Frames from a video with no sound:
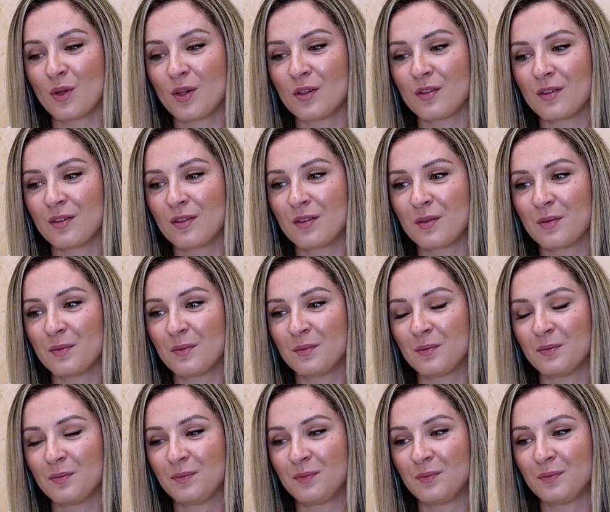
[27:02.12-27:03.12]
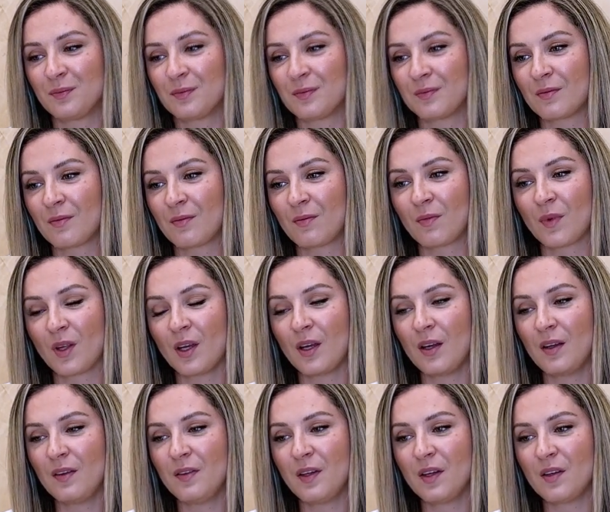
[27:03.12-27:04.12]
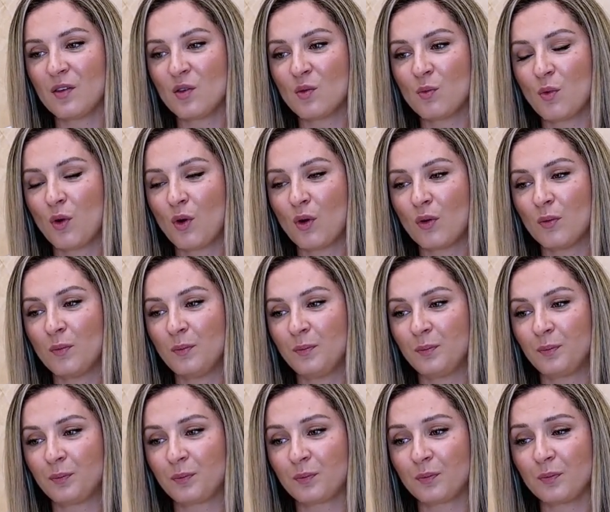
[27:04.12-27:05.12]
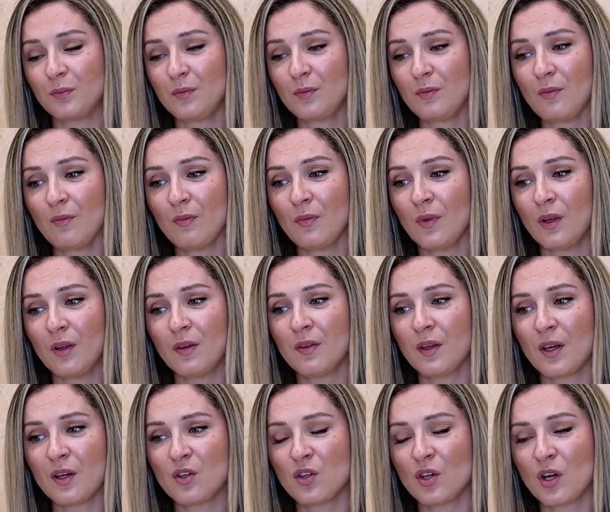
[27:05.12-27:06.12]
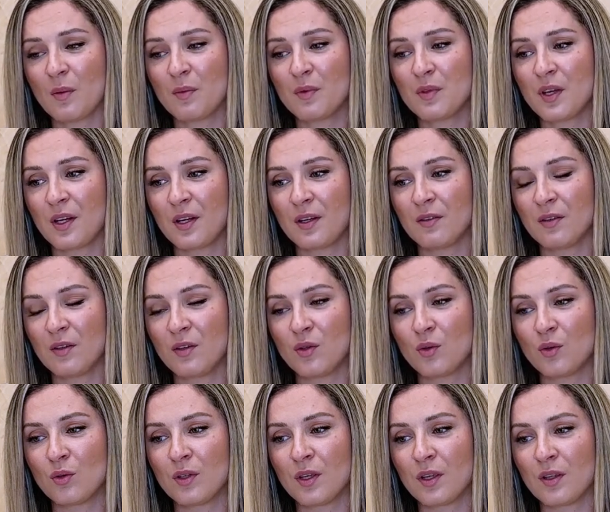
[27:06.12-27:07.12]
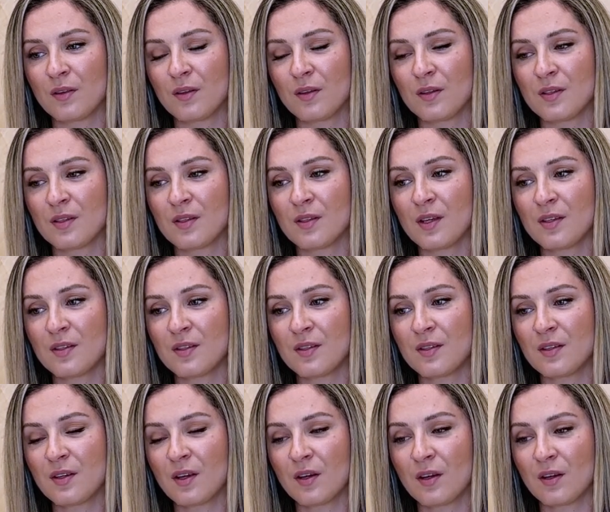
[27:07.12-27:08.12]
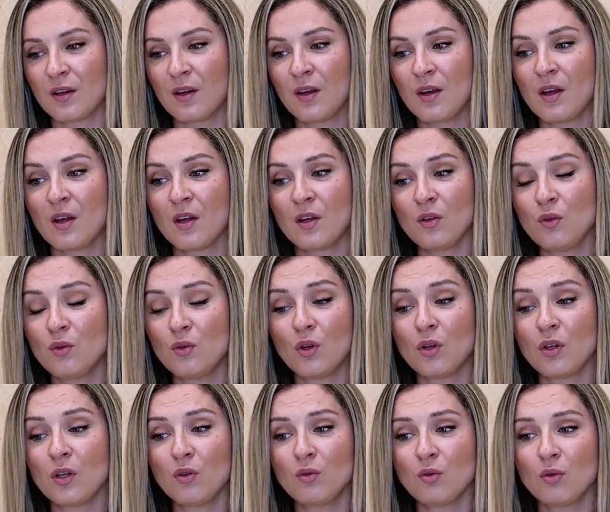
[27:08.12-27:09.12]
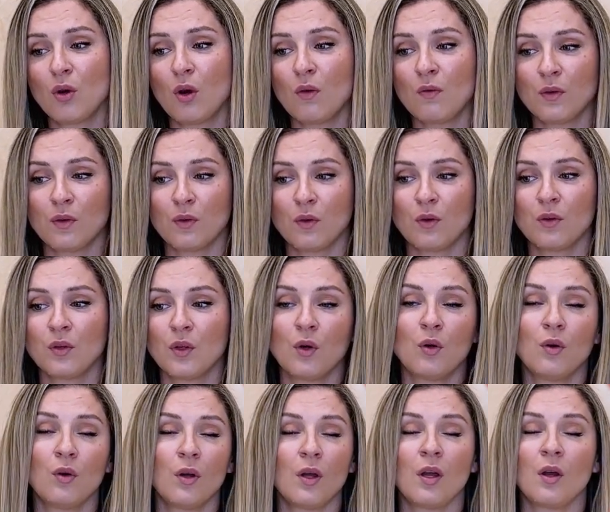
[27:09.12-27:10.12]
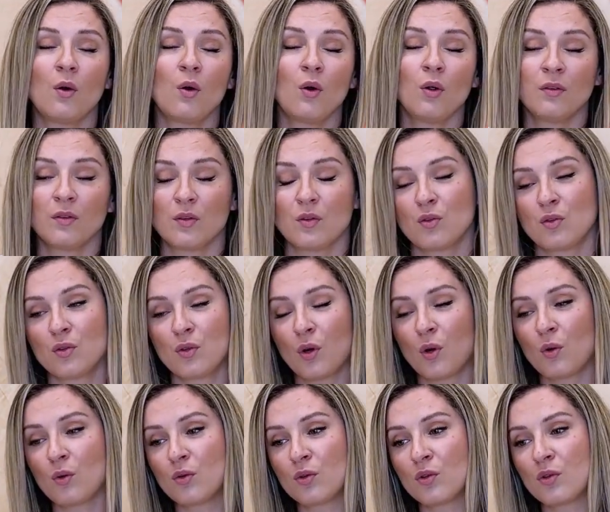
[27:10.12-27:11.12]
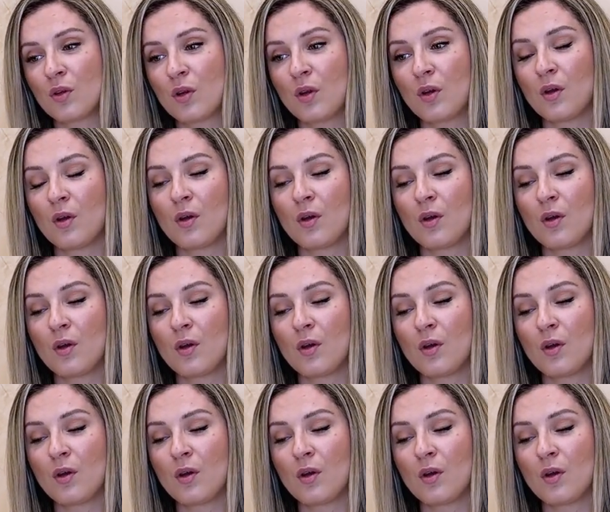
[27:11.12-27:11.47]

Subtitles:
worth it. And then small touch-ups, anything you need is necessary. You don't need to go over all the strokes.